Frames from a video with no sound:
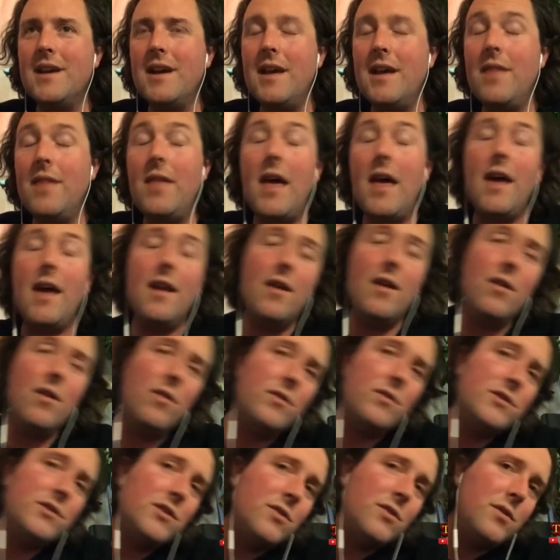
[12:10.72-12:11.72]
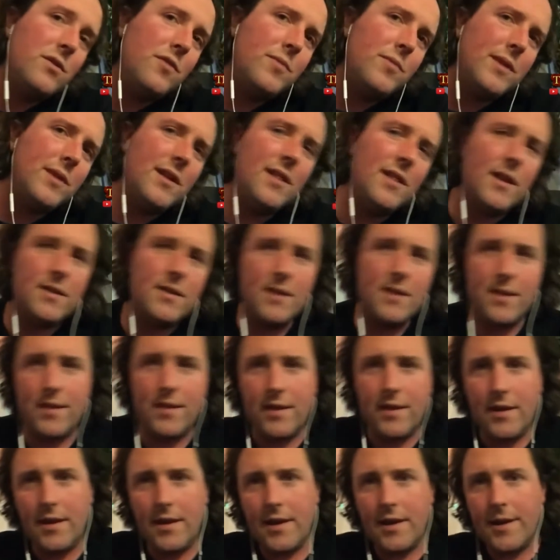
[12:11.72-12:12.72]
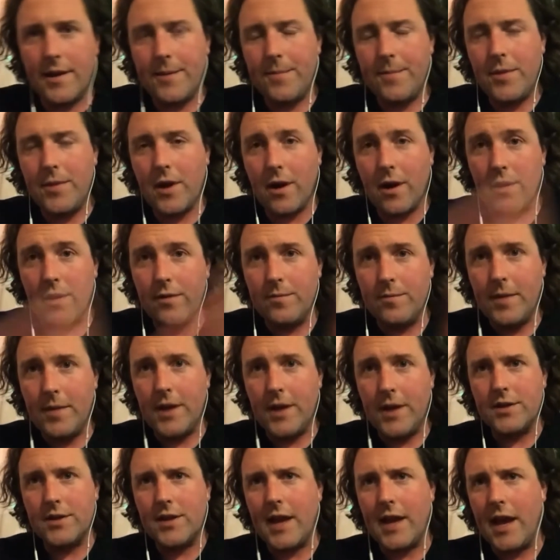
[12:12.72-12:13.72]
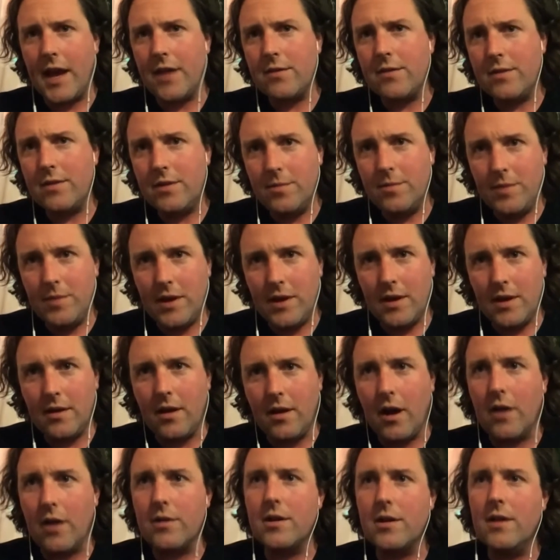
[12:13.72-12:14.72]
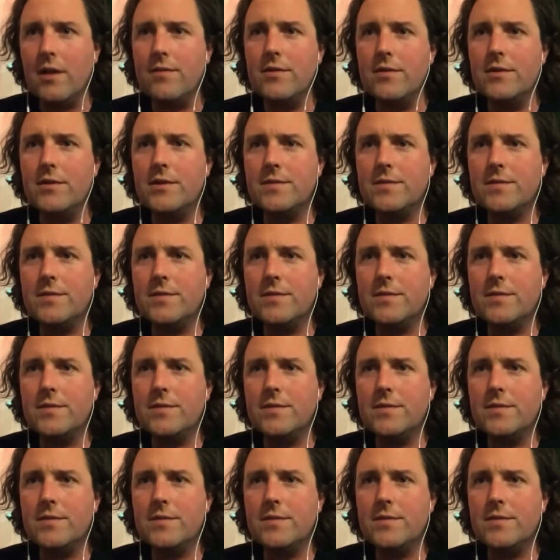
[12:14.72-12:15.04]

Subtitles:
And also I've been collecting the Art of Magic Gathering, the big hardcovers.